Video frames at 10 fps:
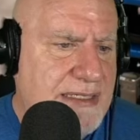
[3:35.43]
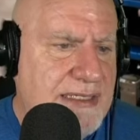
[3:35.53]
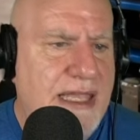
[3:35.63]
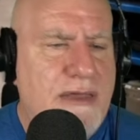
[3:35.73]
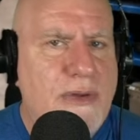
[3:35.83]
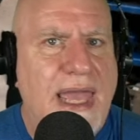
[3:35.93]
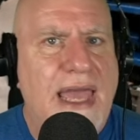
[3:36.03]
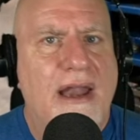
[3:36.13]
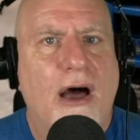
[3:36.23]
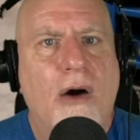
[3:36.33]
now you
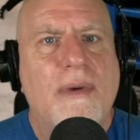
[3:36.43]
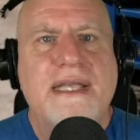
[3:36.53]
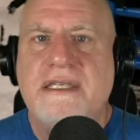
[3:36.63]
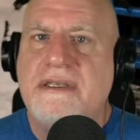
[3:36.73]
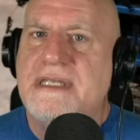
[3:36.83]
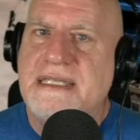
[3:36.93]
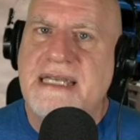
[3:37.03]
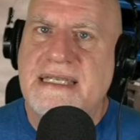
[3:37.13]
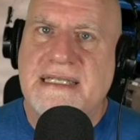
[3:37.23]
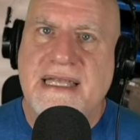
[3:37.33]
can't always use a
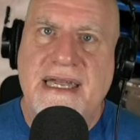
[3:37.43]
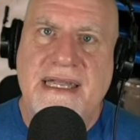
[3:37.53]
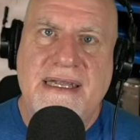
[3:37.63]
test light.